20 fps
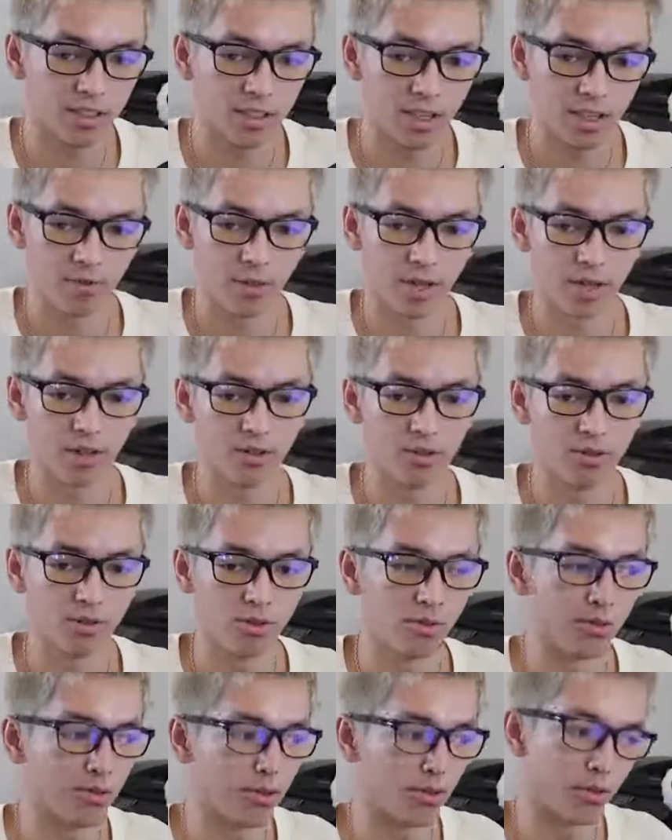That's kind of my
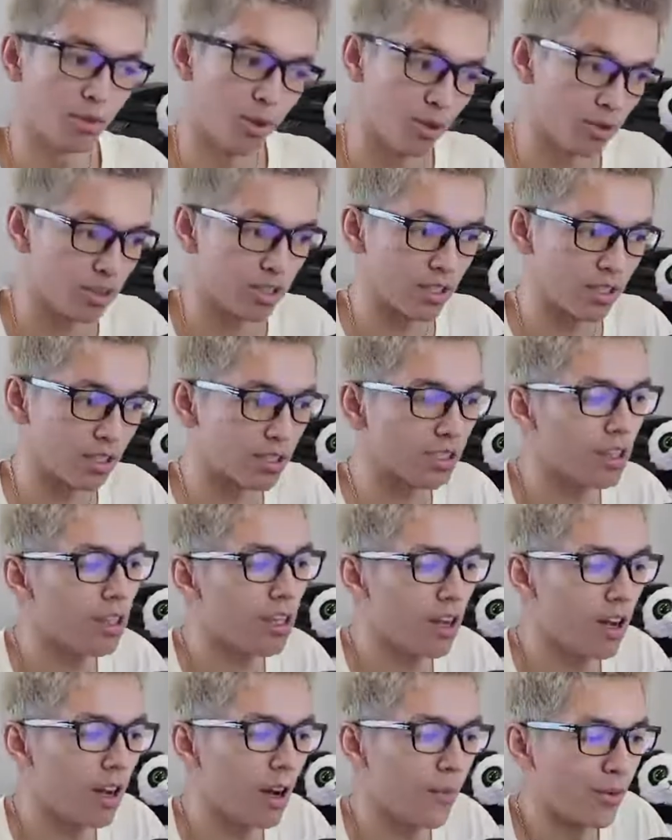go-to for most things.
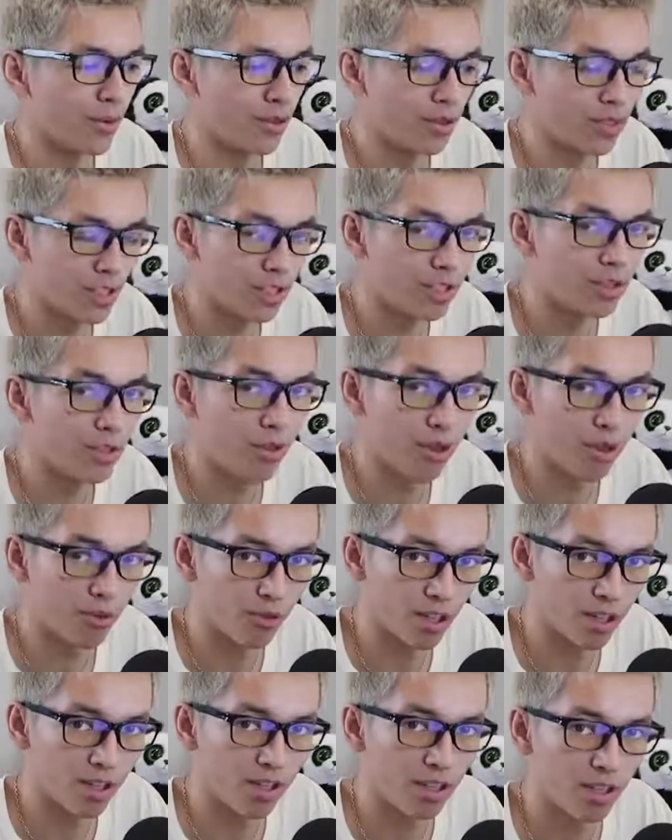You stick to
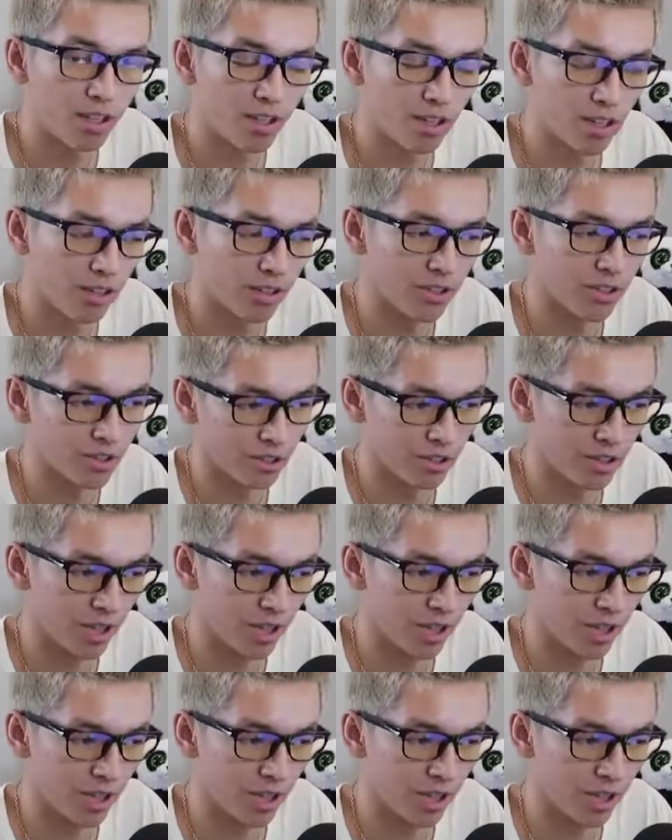3 colors.